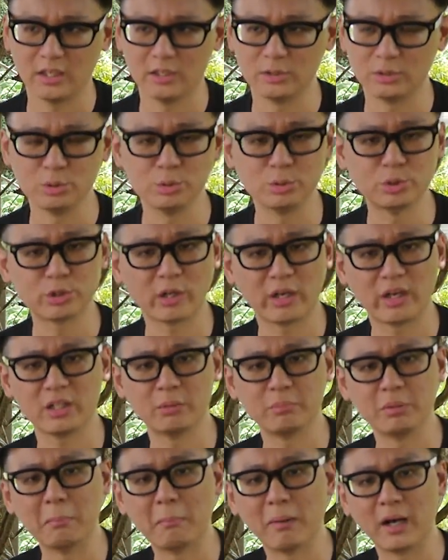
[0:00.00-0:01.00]
do try to
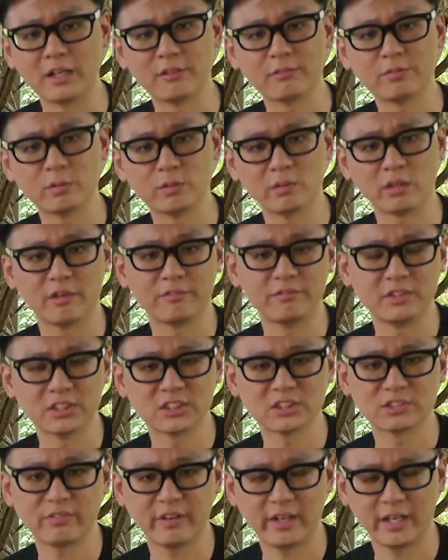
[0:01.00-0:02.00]
be mindful of
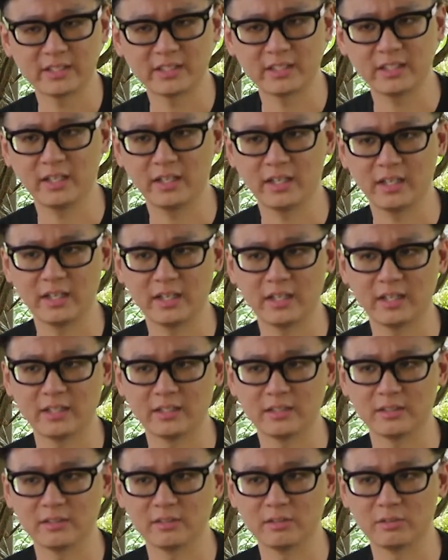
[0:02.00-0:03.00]
this fact
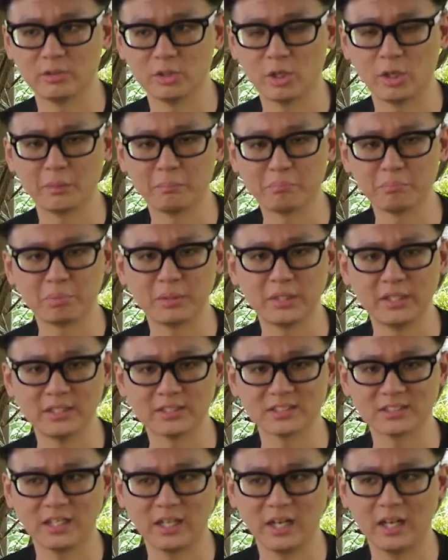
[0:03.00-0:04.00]
and not
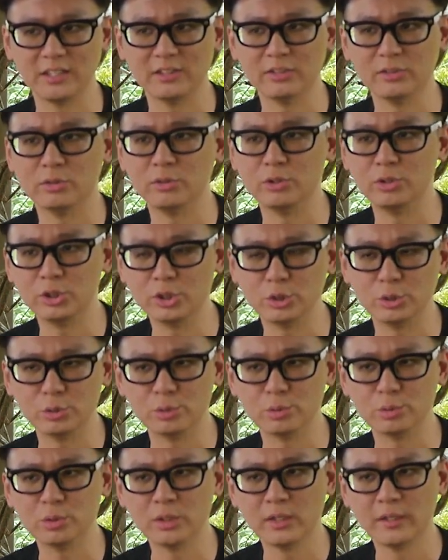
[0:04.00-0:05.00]
place
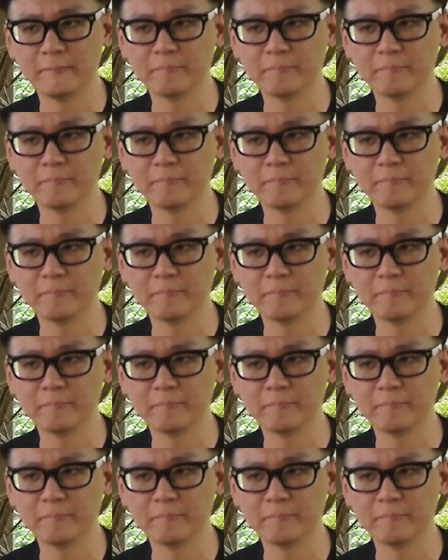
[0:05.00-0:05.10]
undue